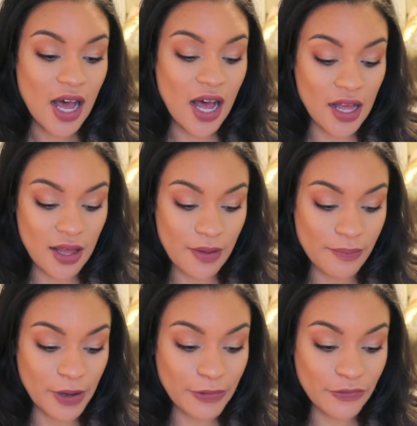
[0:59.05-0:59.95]

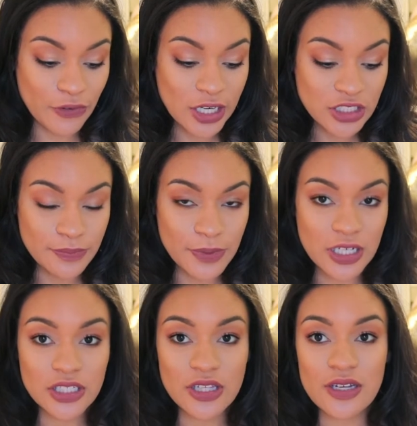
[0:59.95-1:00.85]
But before I jump
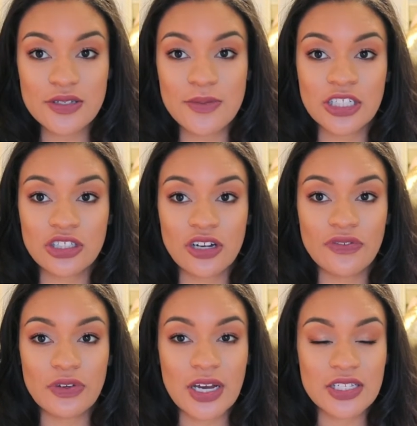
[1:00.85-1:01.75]
into those, make sure
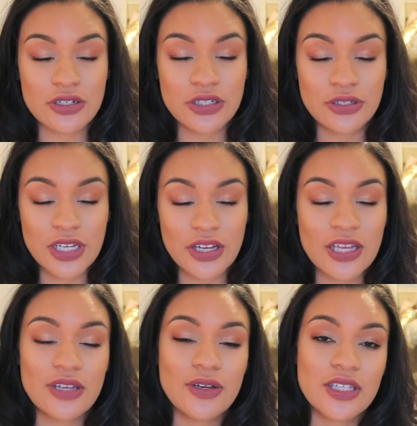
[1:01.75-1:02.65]
if you guys are new here
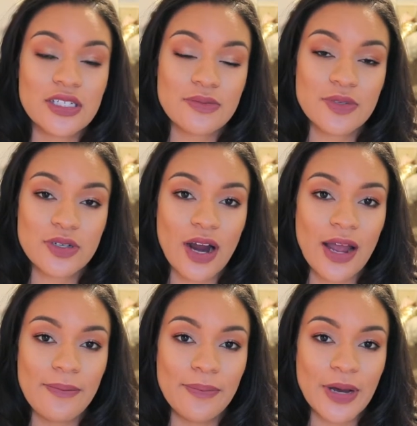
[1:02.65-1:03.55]
that you hit the
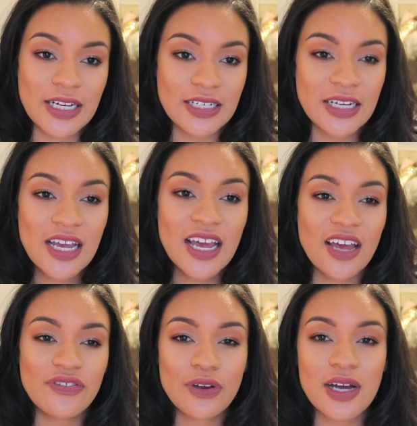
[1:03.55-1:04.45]
subscribe button.
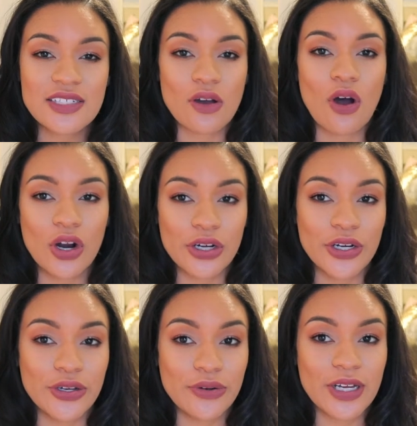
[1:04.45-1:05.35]
If you guys are
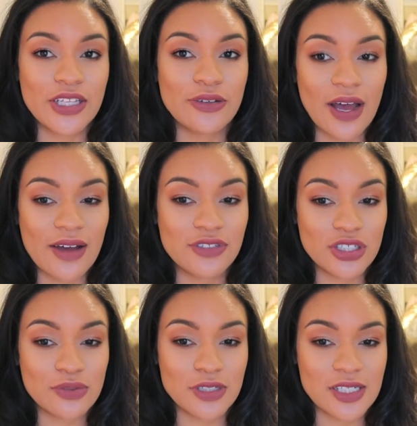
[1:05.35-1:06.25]
new and you have
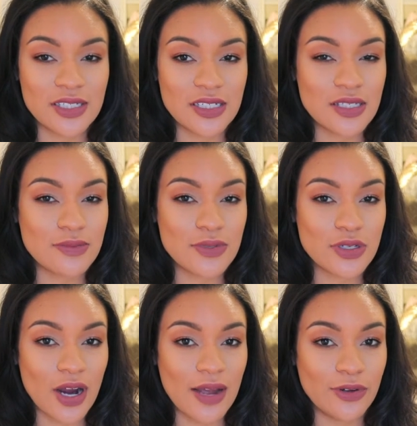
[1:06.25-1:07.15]
just recently
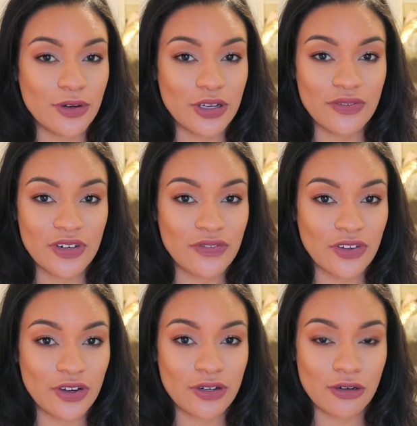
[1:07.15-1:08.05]
subscribed, or even if
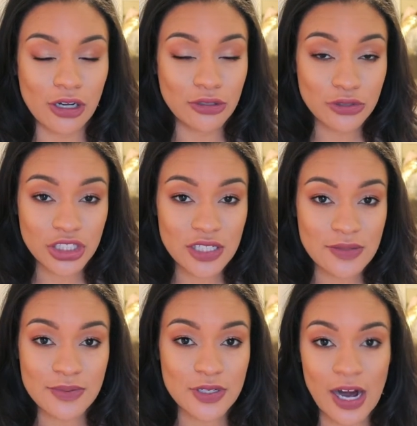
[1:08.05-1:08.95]
you're an OG
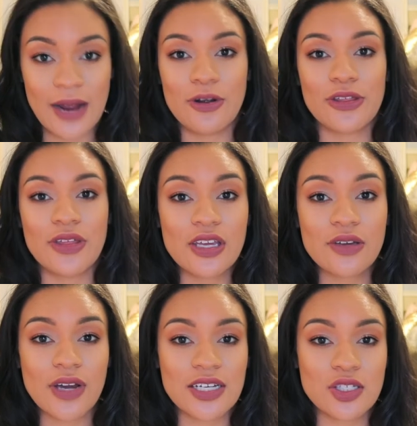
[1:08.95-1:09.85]
subscriber, thank
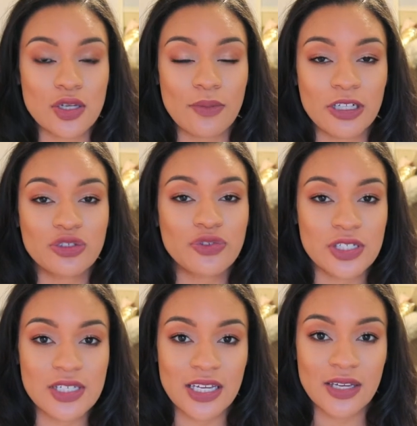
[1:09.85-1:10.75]
you guys so much for
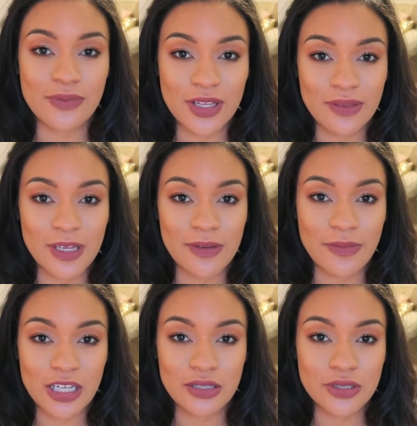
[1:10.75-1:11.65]
sticking with me in
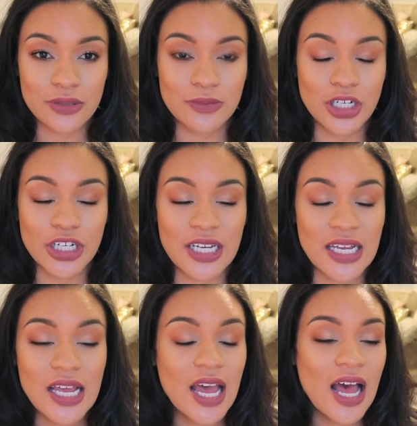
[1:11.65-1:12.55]
my YouTube
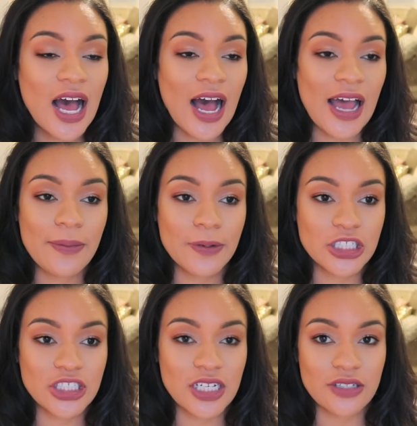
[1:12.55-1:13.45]
journey. I
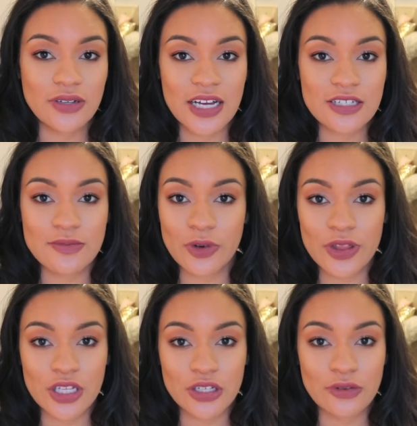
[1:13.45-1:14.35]
appreciate you guys more
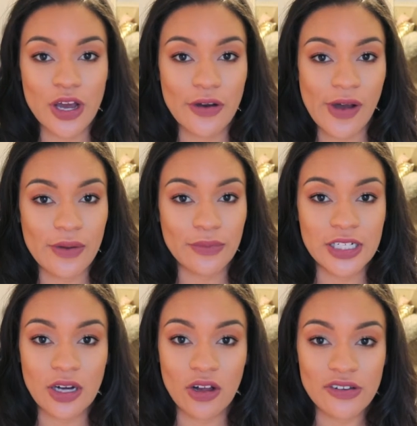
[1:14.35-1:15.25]
than you know. I
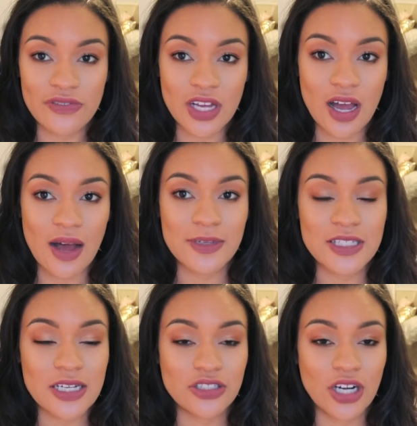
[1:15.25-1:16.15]
read all of the
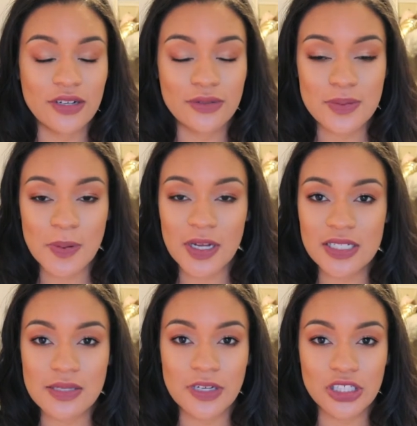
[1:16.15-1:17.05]
comments. I try to respond
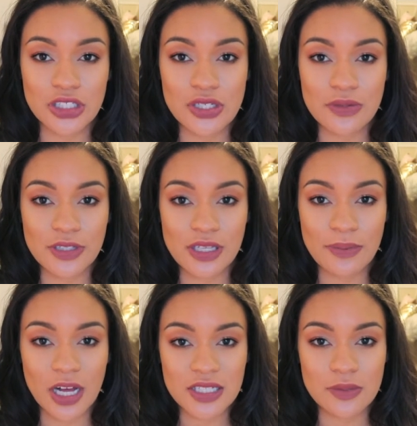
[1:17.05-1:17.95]
as much as humanly
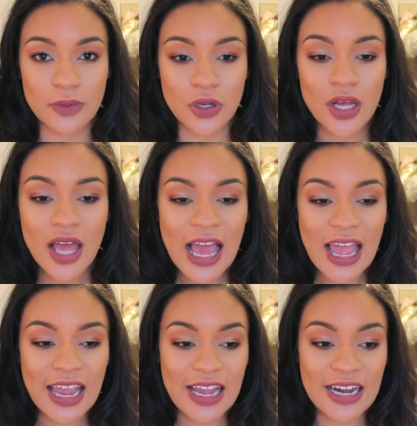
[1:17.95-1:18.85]
possible,
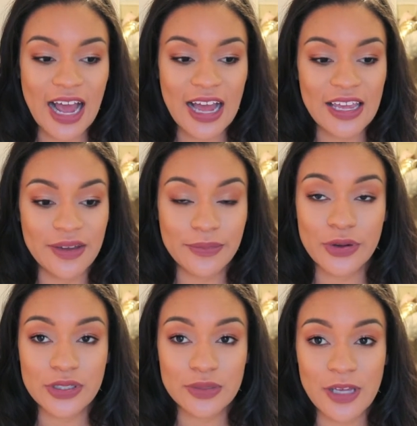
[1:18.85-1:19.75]
and I am
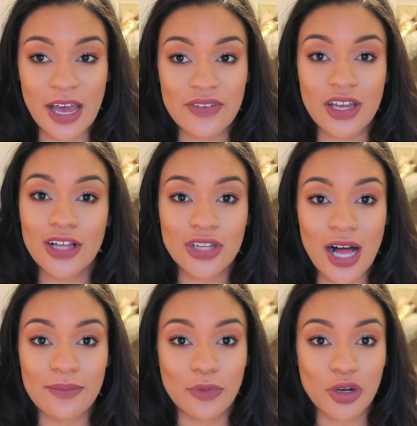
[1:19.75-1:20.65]
going to be having a
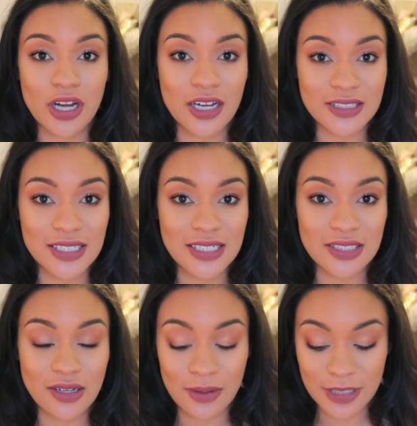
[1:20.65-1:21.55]
lot more
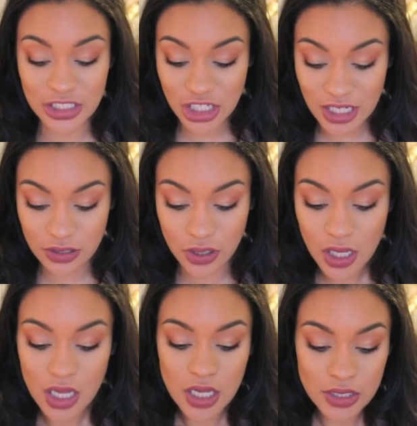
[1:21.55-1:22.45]
content on my channel.
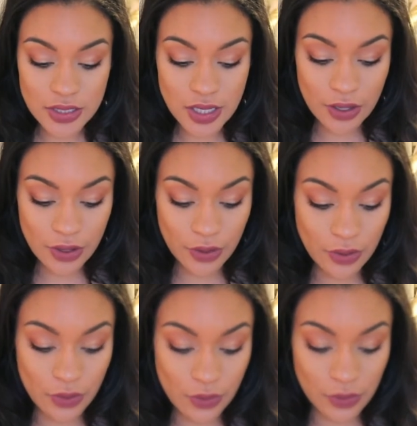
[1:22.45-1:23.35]

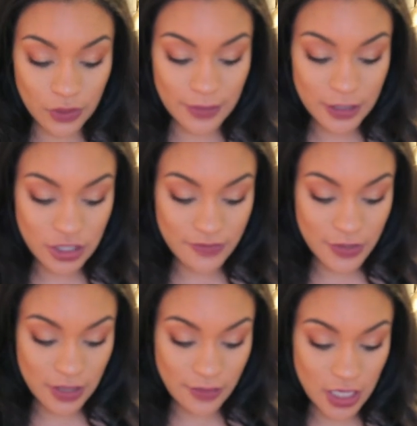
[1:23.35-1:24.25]
So let me jump
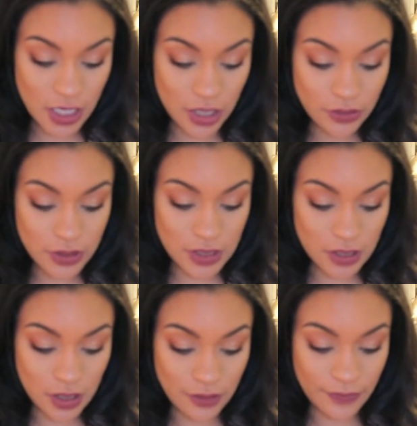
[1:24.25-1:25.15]
into my notes.